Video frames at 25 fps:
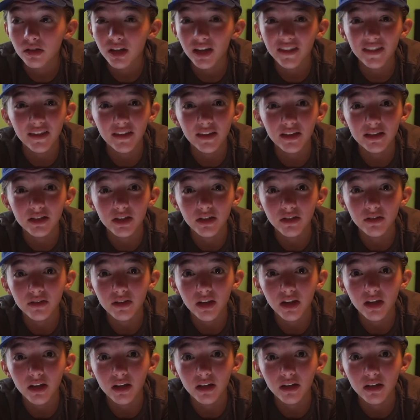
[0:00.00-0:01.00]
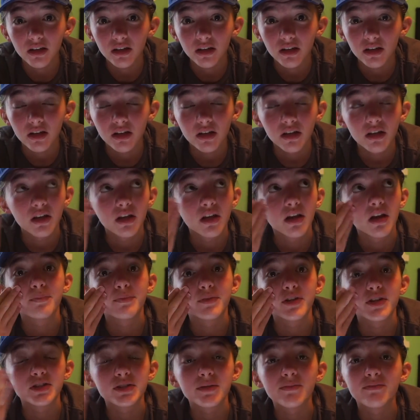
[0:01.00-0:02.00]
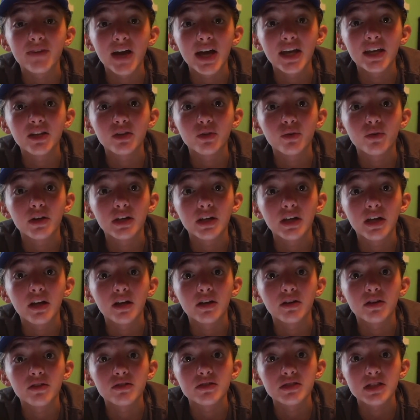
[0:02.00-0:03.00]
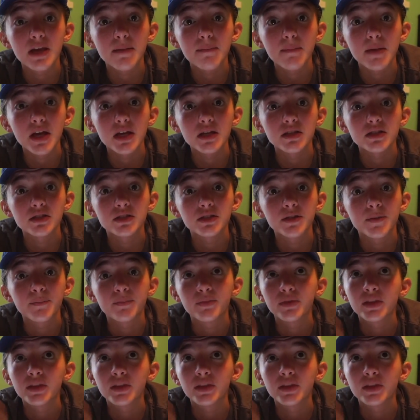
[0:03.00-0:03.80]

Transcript: I think that's how you say it. There's some Finding Dory characters they missed.